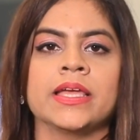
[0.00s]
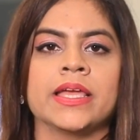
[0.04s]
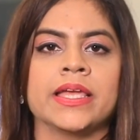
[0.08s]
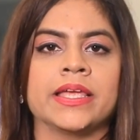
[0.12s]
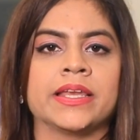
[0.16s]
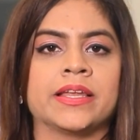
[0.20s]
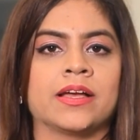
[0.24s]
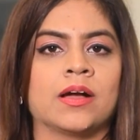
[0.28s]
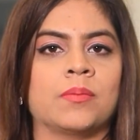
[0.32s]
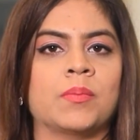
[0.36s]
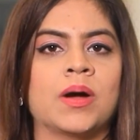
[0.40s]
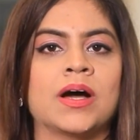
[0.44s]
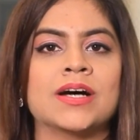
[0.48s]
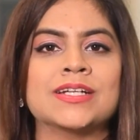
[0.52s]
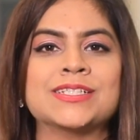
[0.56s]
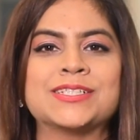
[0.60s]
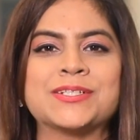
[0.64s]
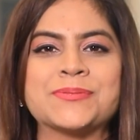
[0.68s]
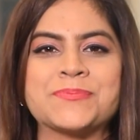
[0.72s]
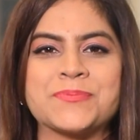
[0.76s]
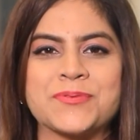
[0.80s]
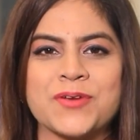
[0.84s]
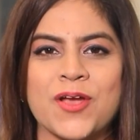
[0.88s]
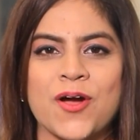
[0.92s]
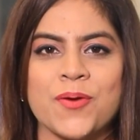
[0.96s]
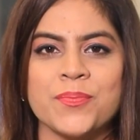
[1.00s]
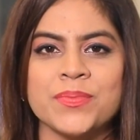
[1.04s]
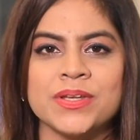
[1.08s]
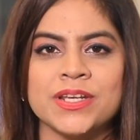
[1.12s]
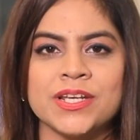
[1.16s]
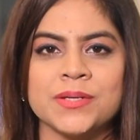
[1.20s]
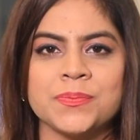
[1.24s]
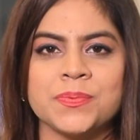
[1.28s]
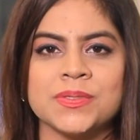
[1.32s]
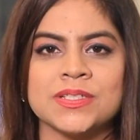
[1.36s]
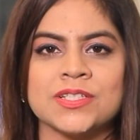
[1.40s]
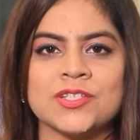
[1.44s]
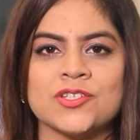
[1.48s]
It commands a
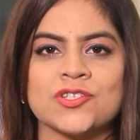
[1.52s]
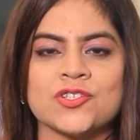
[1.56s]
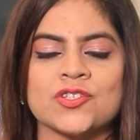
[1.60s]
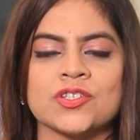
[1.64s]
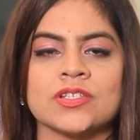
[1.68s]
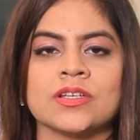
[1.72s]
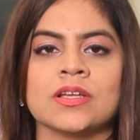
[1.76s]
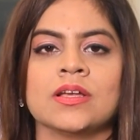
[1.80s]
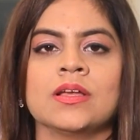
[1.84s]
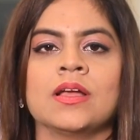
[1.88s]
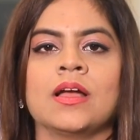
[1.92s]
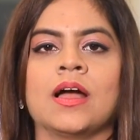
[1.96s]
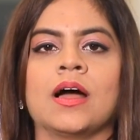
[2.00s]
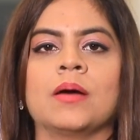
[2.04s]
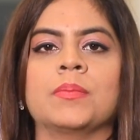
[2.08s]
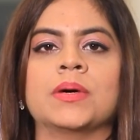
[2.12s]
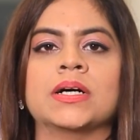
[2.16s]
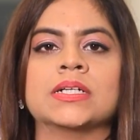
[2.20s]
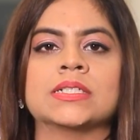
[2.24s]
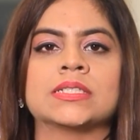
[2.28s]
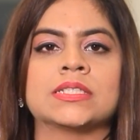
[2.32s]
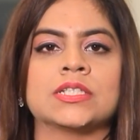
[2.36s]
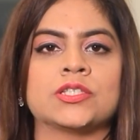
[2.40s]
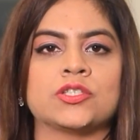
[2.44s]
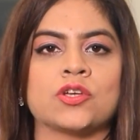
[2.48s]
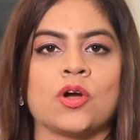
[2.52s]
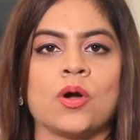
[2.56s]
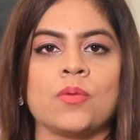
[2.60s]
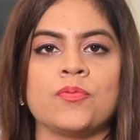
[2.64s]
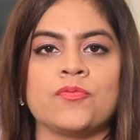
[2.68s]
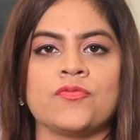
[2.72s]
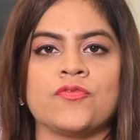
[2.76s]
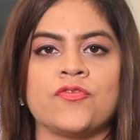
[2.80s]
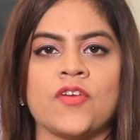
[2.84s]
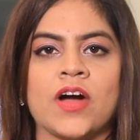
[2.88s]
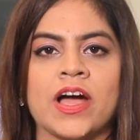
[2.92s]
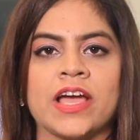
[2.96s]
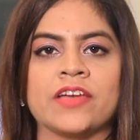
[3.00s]
prominent position amongst the top
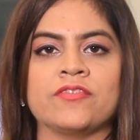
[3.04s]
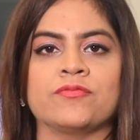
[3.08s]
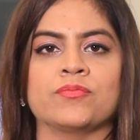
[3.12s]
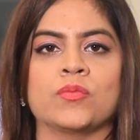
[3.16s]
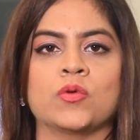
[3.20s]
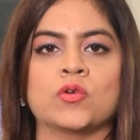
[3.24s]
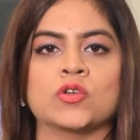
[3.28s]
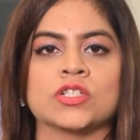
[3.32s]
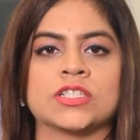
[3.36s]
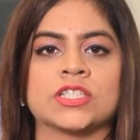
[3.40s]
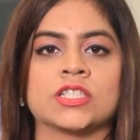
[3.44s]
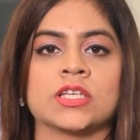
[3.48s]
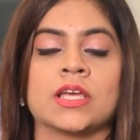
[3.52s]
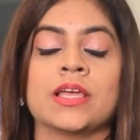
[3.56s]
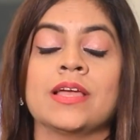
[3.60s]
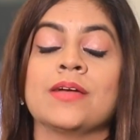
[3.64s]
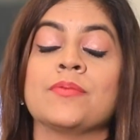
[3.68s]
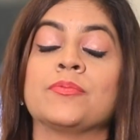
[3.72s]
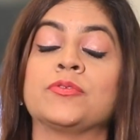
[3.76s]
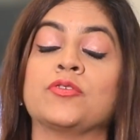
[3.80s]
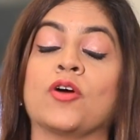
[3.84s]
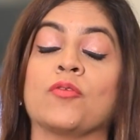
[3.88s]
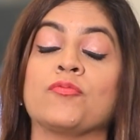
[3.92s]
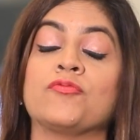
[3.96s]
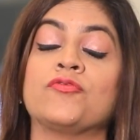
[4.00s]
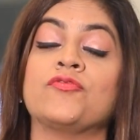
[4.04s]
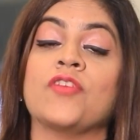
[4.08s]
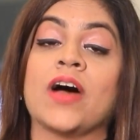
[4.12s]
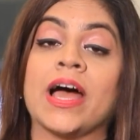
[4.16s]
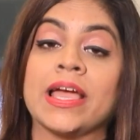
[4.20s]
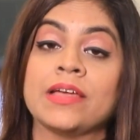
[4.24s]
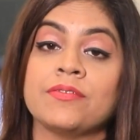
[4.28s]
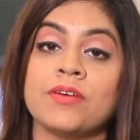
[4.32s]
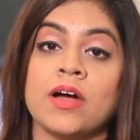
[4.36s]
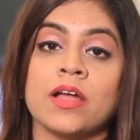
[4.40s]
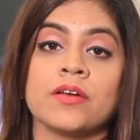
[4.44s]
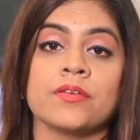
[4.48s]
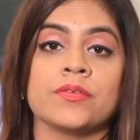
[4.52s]

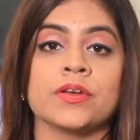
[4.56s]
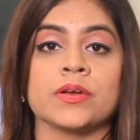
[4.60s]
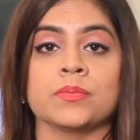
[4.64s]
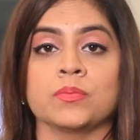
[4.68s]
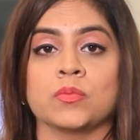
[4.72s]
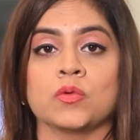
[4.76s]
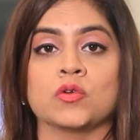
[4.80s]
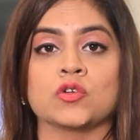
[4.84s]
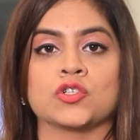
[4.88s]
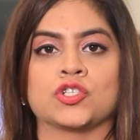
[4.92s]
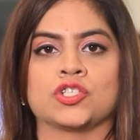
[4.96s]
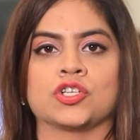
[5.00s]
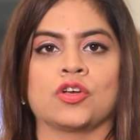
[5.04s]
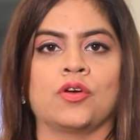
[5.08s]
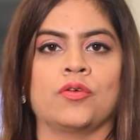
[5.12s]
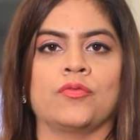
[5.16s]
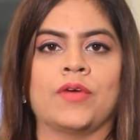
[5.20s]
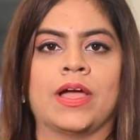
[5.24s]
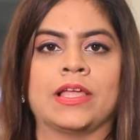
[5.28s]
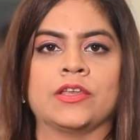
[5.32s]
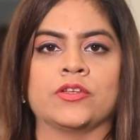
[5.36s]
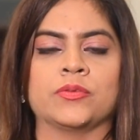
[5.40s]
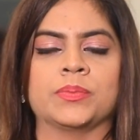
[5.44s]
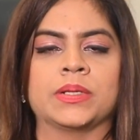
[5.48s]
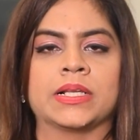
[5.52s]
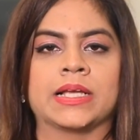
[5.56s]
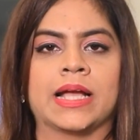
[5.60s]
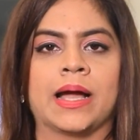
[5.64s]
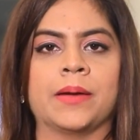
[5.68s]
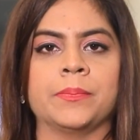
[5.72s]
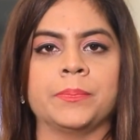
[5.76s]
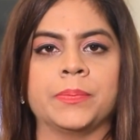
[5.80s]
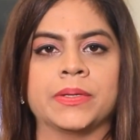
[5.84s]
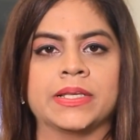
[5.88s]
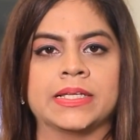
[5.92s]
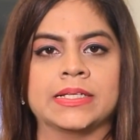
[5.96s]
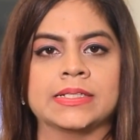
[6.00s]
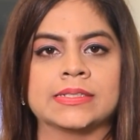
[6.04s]
500 most valuable
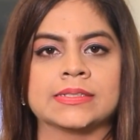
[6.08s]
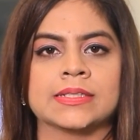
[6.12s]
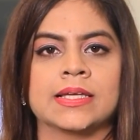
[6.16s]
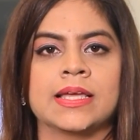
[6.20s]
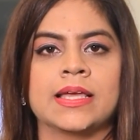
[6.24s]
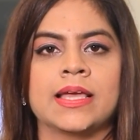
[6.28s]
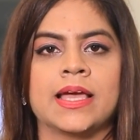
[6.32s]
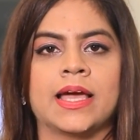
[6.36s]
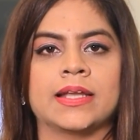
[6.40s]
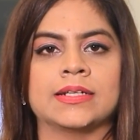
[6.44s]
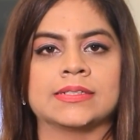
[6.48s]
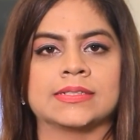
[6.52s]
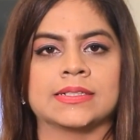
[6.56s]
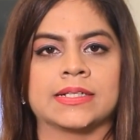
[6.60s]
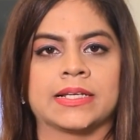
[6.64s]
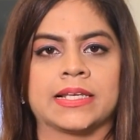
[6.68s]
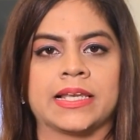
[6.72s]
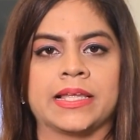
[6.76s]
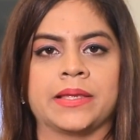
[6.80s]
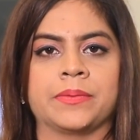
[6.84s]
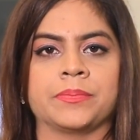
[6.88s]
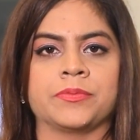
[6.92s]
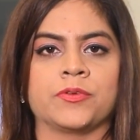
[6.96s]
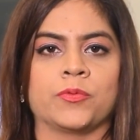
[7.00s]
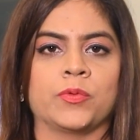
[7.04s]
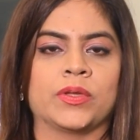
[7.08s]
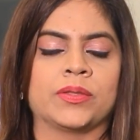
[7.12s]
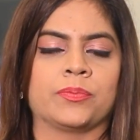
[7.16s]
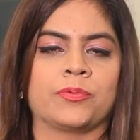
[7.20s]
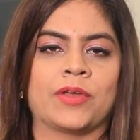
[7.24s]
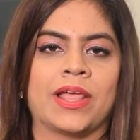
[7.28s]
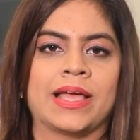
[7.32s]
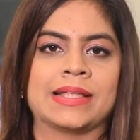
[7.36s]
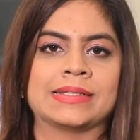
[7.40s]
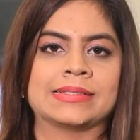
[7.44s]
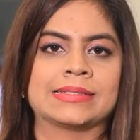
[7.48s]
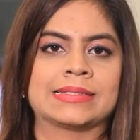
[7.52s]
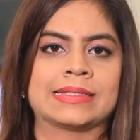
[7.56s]
companies and is acclaimed with
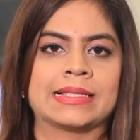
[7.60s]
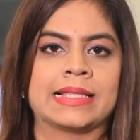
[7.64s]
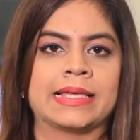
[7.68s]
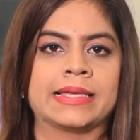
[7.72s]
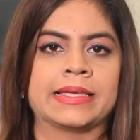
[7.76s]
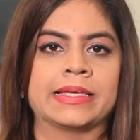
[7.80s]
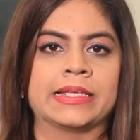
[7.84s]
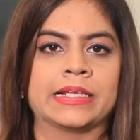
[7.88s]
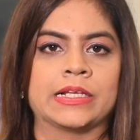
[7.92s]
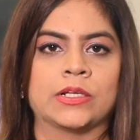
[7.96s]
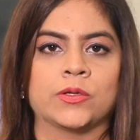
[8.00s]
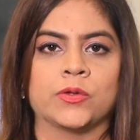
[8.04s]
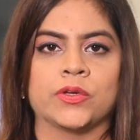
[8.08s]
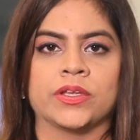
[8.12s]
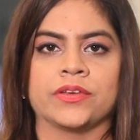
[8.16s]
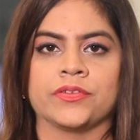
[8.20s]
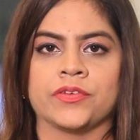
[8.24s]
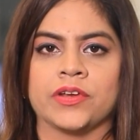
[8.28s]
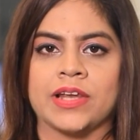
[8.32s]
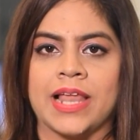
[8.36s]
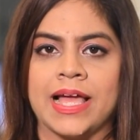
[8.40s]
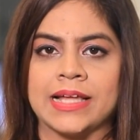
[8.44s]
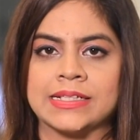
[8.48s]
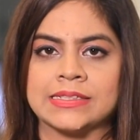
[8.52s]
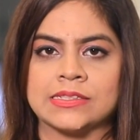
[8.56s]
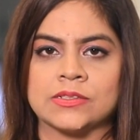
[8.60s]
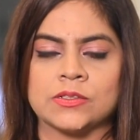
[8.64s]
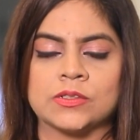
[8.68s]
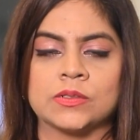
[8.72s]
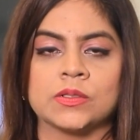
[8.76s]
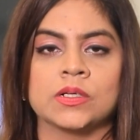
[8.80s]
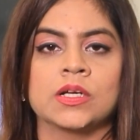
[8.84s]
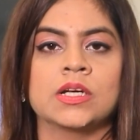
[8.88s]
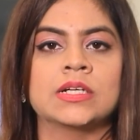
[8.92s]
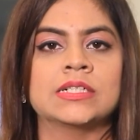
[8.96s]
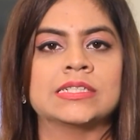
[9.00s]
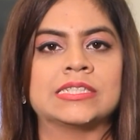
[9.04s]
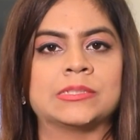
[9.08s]
brands like including Relaxo,
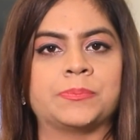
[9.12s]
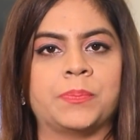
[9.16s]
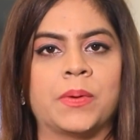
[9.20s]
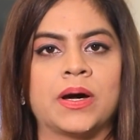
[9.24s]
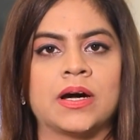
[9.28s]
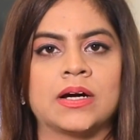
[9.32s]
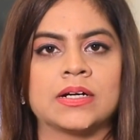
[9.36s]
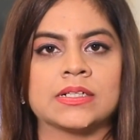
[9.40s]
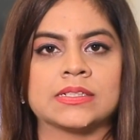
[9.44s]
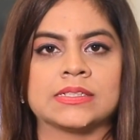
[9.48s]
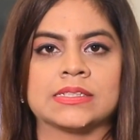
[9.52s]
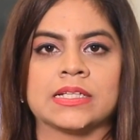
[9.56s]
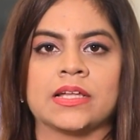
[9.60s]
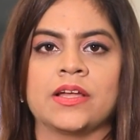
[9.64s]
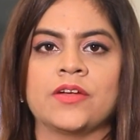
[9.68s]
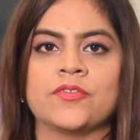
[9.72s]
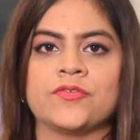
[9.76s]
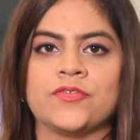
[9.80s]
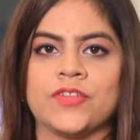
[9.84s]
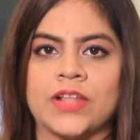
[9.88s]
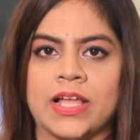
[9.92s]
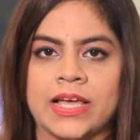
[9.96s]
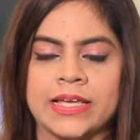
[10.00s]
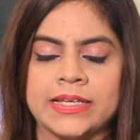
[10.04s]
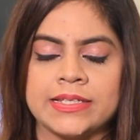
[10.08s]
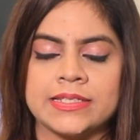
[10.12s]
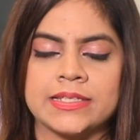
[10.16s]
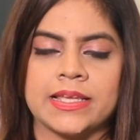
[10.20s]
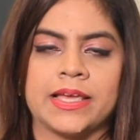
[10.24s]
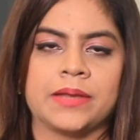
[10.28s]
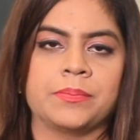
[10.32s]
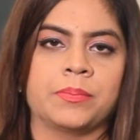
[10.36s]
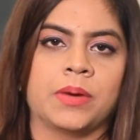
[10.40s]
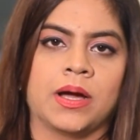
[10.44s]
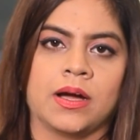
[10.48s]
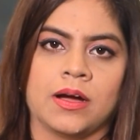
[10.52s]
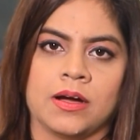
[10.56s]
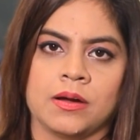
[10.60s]
Sparks, Flight
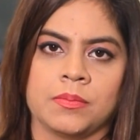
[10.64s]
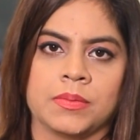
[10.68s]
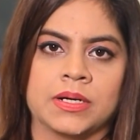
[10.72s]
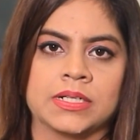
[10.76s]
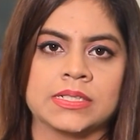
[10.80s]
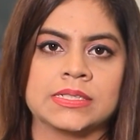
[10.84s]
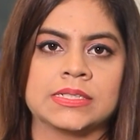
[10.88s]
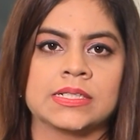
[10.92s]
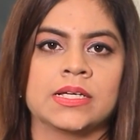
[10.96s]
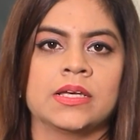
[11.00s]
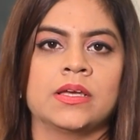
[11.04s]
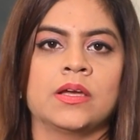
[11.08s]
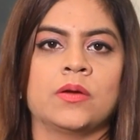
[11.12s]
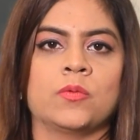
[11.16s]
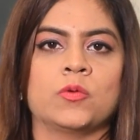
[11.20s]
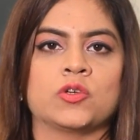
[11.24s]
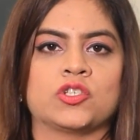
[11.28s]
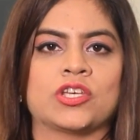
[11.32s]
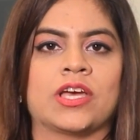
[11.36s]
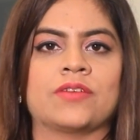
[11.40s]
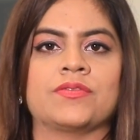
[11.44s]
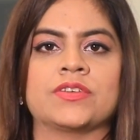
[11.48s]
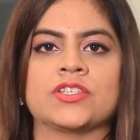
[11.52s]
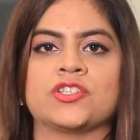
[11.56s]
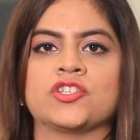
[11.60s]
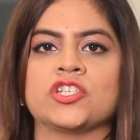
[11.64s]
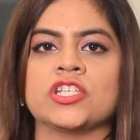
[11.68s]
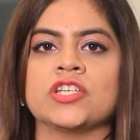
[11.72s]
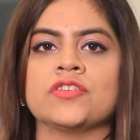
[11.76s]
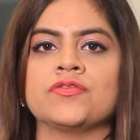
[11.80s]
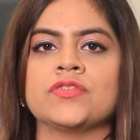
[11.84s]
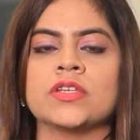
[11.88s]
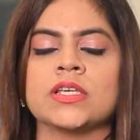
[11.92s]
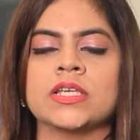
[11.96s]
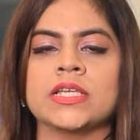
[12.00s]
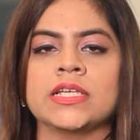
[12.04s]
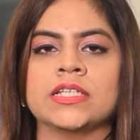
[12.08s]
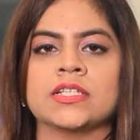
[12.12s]
and Bahamas, which have
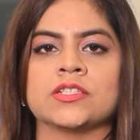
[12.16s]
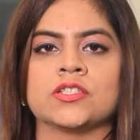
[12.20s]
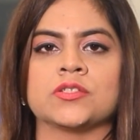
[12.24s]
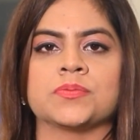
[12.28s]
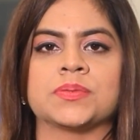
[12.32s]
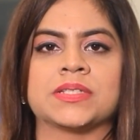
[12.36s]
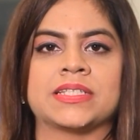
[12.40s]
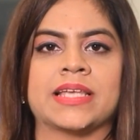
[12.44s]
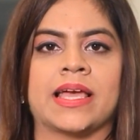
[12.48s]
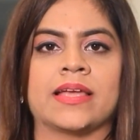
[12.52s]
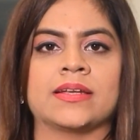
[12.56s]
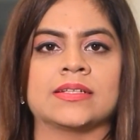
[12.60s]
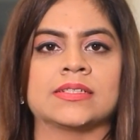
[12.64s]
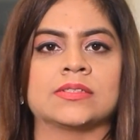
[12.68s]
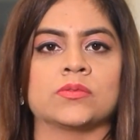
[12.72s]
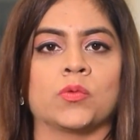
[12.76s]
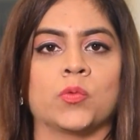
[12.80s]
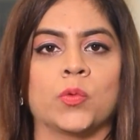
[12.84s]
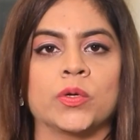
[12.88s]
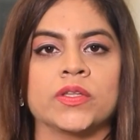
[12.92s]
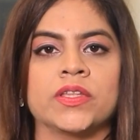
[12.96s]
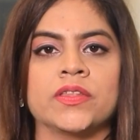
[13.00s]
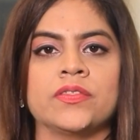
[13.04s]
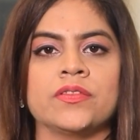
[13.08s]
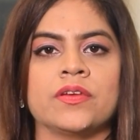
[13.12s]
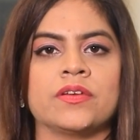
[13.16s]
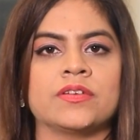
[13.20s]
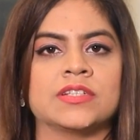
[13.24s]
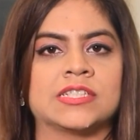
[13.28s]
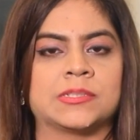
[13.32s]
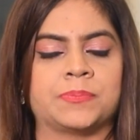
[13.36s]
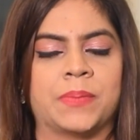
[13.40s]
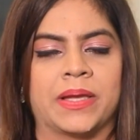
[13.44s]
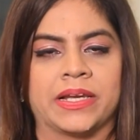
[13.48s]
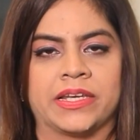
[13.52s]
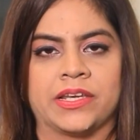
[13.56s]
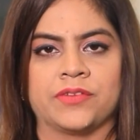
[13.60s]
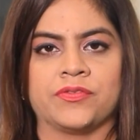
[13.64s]
achieved a leadership status within their
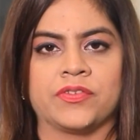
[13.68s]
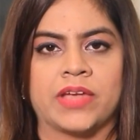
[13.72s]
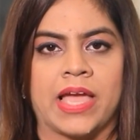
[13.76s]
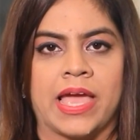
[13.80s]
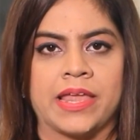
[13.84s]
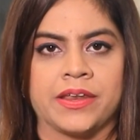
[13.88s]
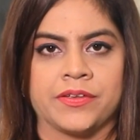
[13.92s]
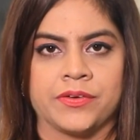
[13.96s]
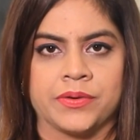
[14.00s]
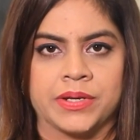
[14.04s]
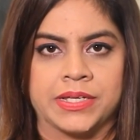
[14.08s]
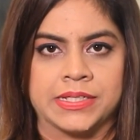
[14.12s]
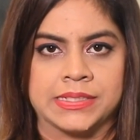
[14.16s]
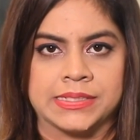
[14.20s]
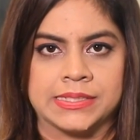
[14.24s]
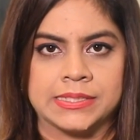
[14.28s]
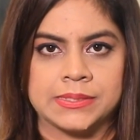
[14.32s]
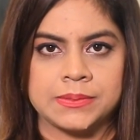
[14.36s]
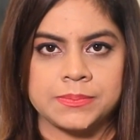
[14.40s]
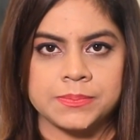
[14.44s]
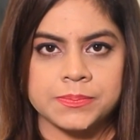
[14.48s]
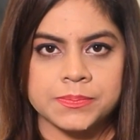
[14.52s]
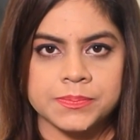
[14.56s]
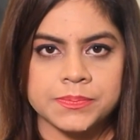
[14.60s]
respective categories.